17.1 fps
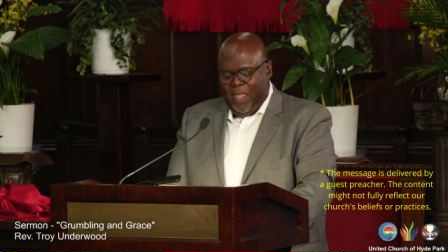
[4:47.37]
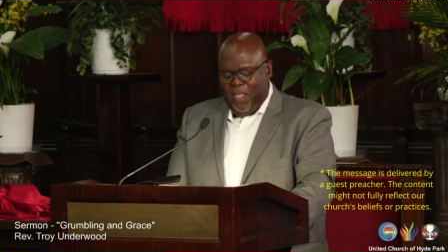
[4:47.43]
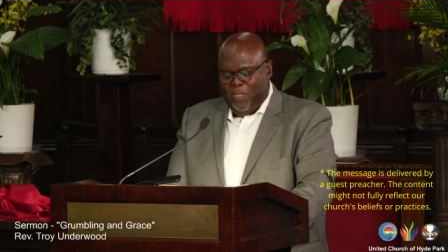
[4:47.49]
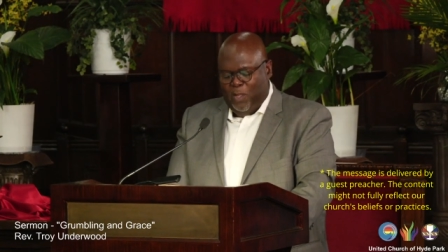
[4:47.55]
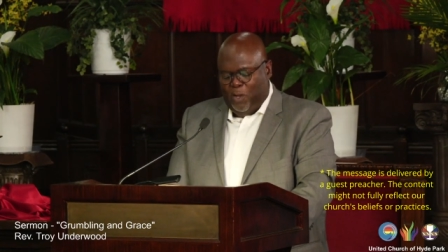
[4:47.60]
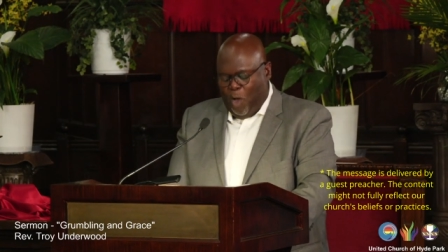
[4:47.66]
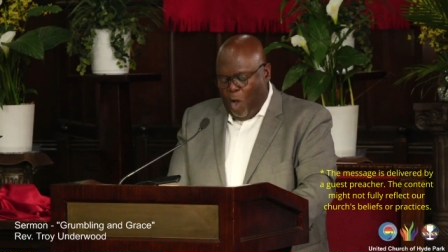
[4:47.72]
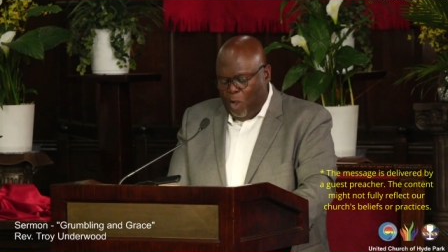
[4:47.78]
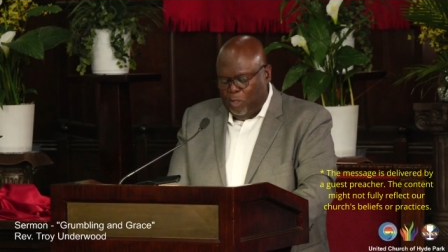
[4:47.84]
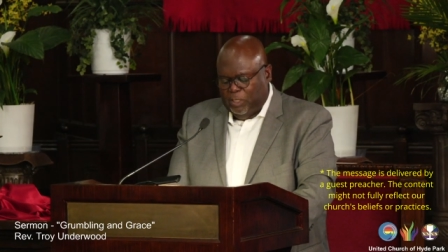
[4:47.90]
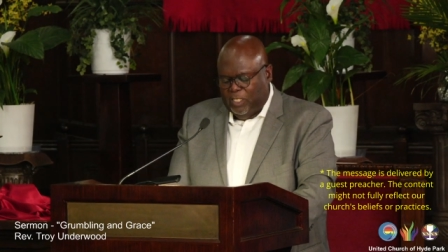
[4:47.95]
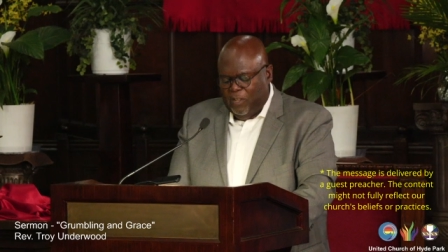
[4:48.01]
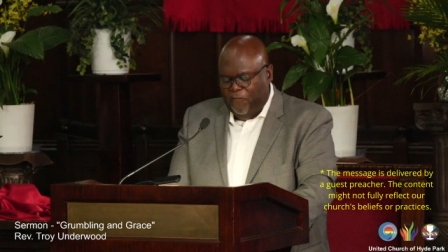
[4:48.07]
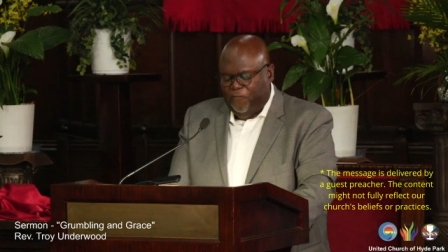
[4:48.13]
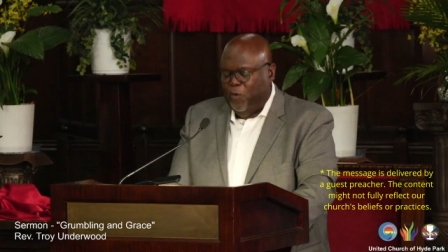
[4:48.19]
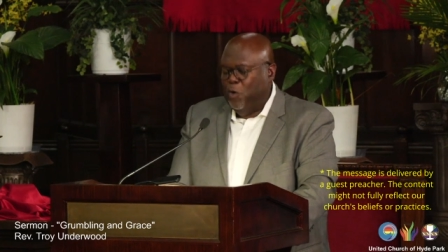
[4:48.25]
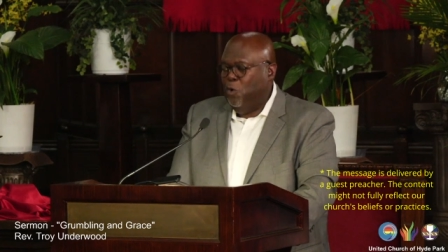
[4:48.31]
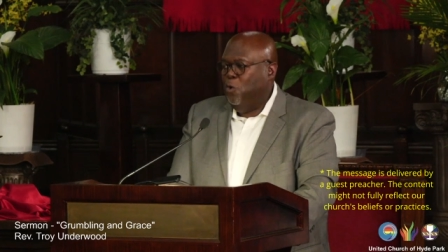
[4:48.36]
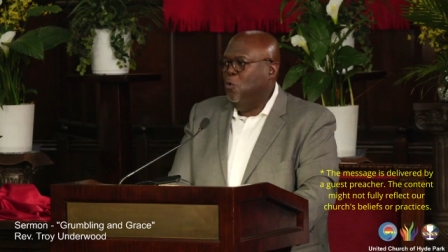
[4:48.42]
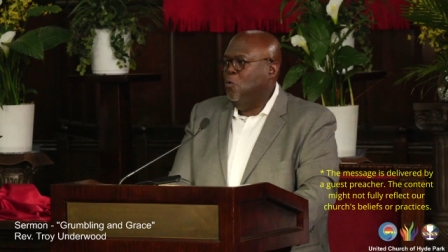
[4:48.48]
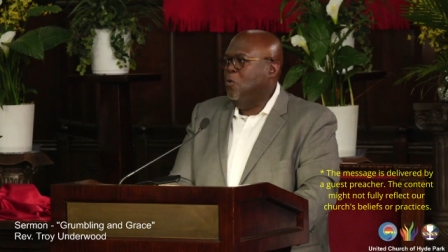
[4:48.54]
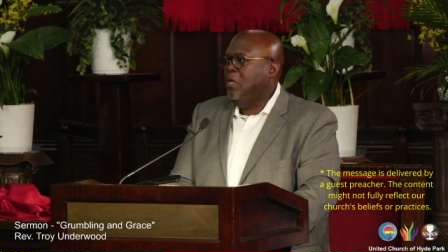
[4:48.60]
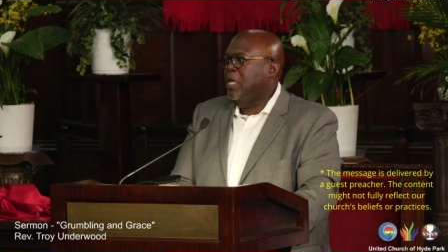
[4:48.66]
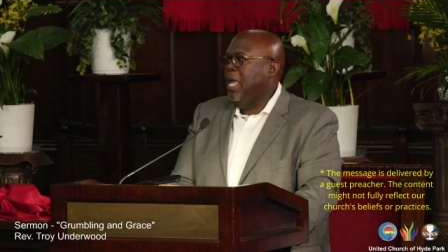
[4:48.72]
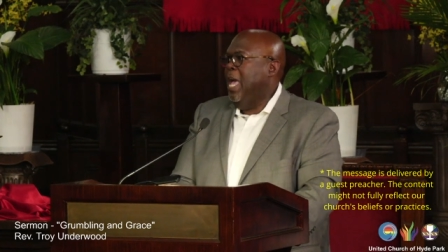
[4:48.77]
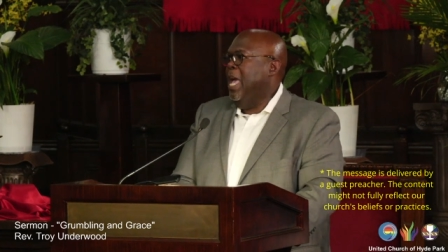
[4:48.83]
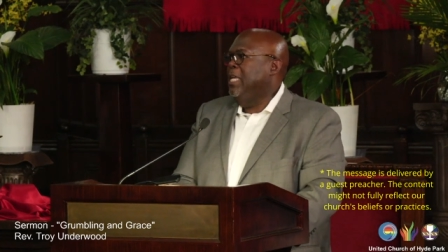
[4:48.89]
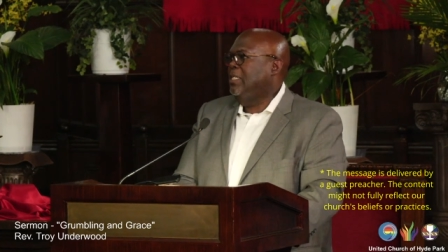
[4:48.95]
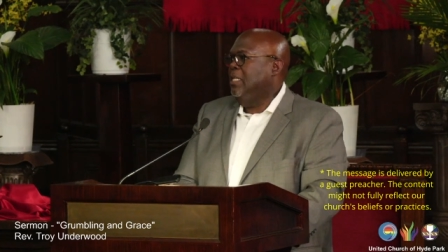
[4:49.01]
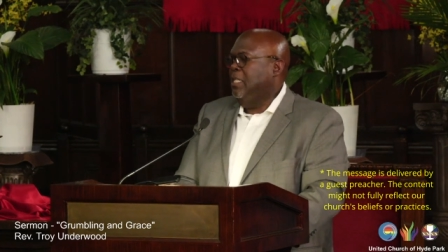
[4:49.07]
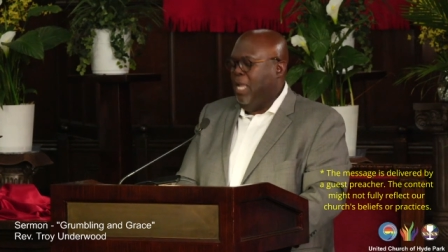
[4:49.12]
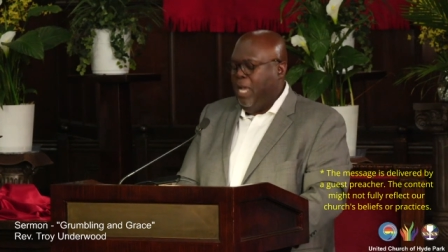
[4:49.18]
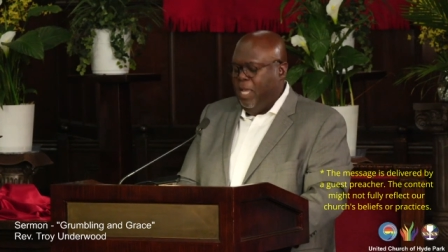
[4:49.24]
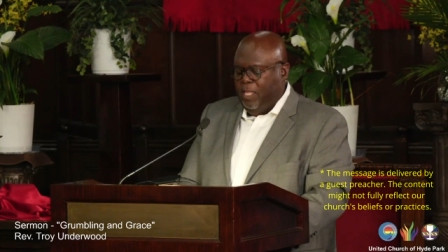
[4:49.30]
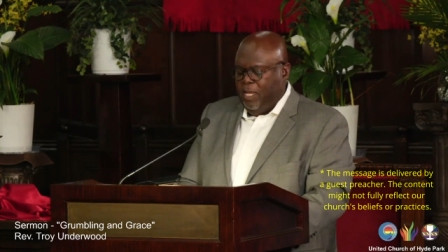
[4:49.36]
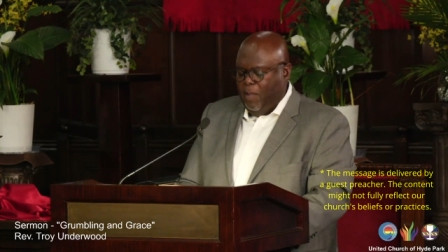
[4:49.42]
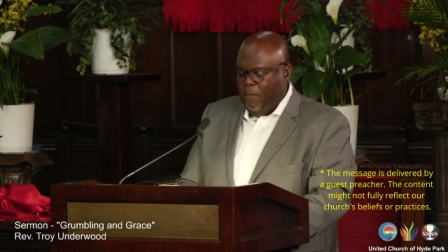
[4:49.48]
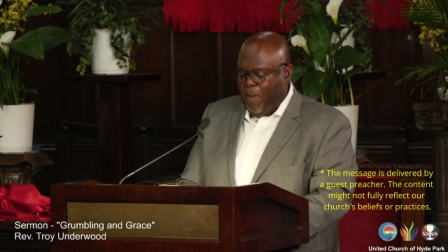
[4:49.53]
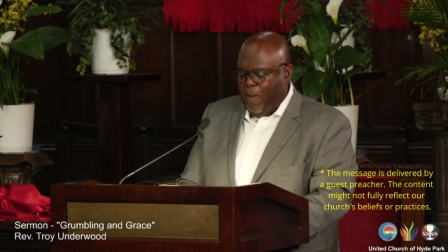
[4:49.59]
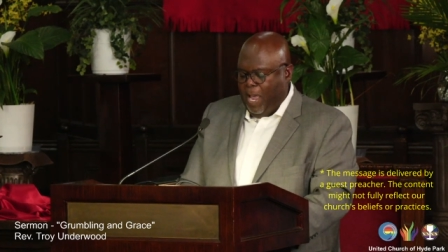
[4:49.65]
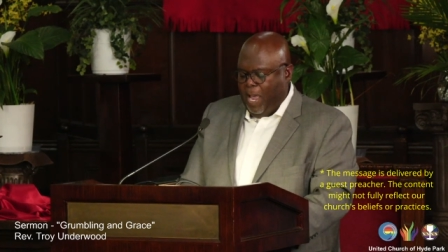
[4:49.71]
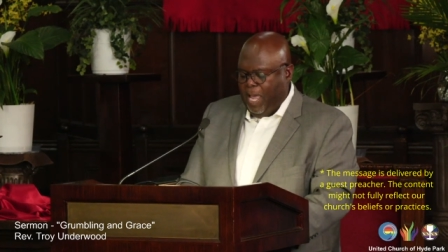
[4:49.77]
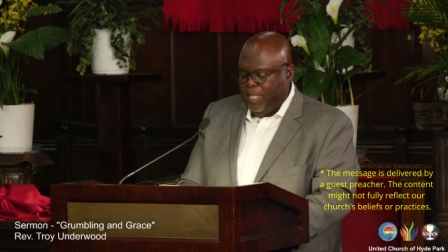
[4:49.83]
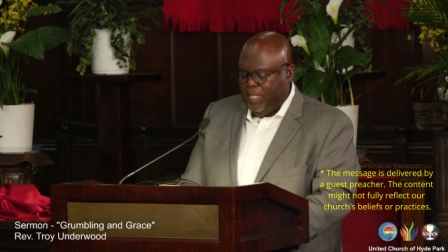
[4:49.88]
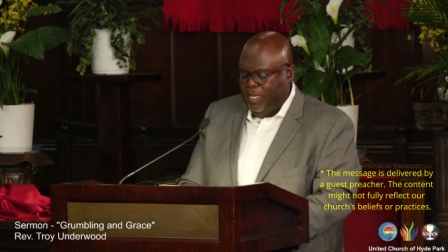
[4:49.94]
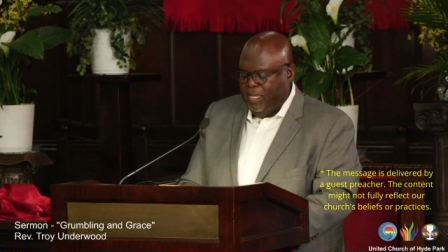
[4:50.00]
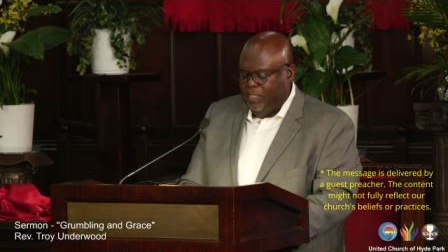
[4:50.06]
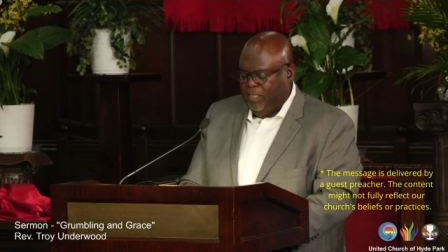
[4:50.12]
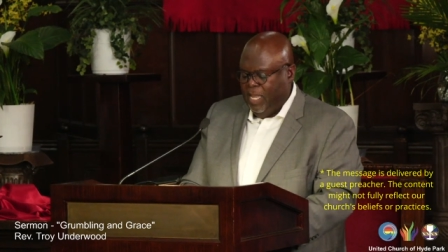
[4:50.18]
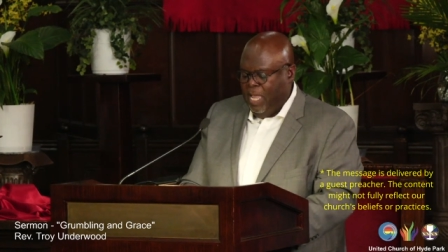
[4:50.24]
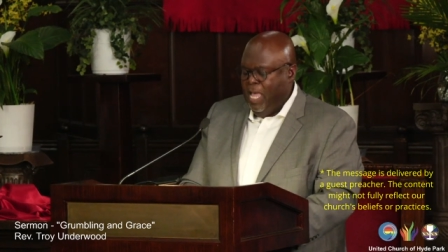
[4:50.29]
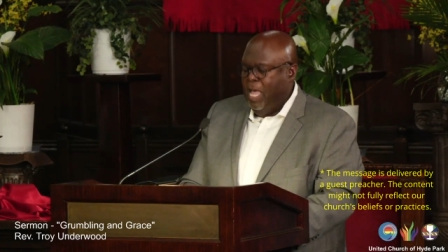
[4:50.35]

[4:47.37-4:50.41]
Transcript: the cost of food, gas, and other commodities,